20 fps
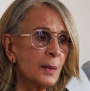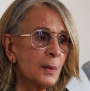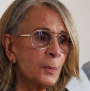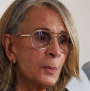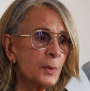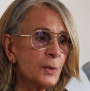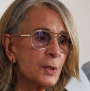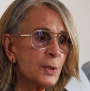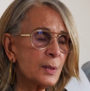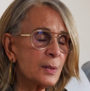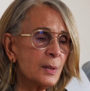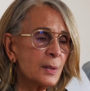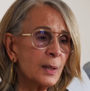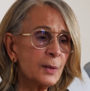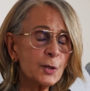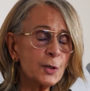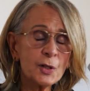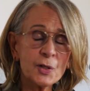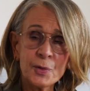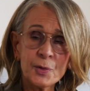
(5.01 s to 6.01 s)
which is
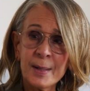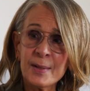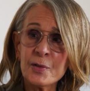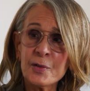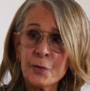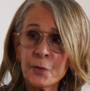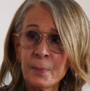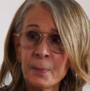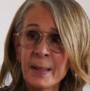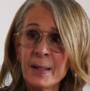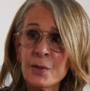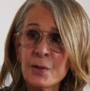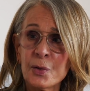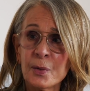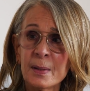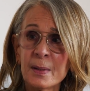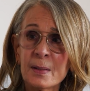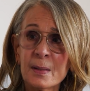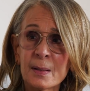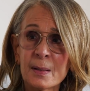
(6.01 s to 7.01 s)
not just
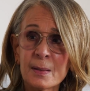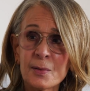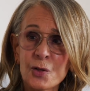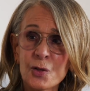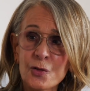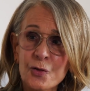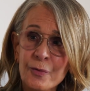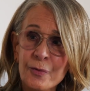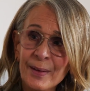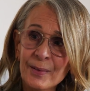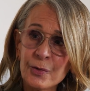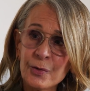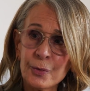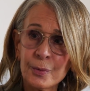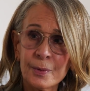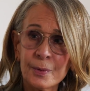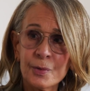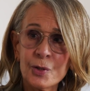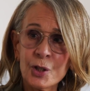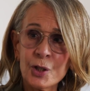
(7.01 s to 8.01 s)
transformations, it's
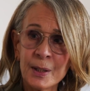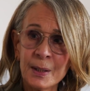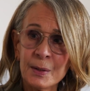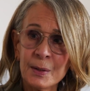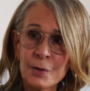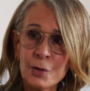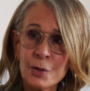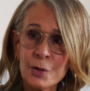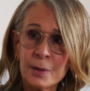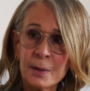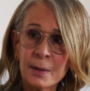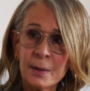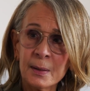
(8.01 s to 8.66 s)
structural change,